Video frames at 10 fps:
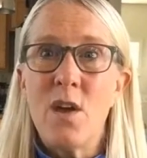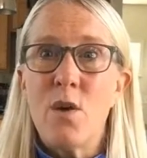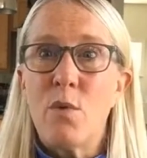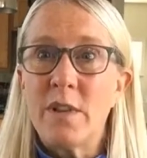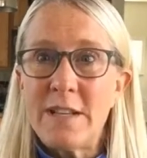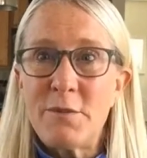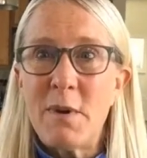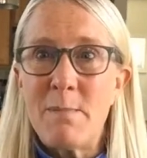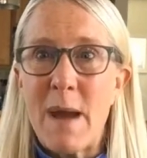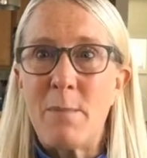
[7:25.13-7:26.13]
Well, let's
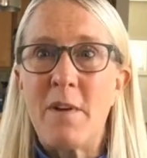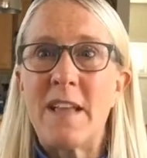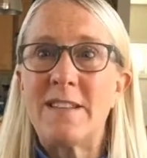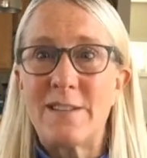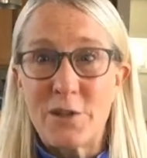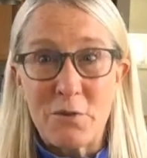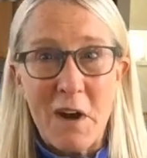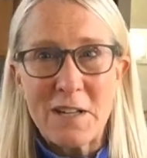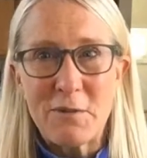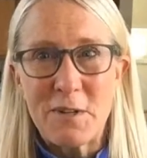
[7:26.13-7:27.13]
remember that the
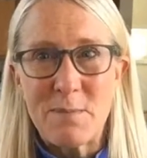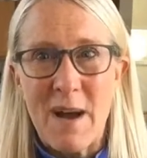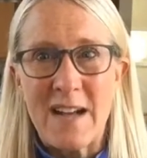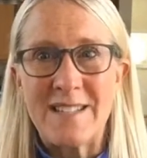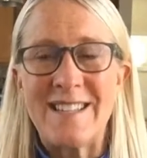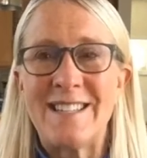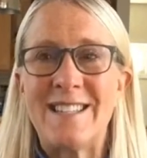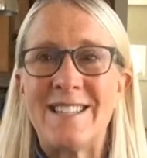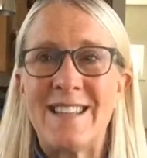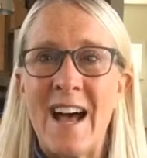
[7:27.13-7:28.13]
stress response is
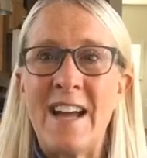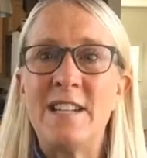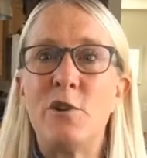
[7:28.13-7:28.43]
designed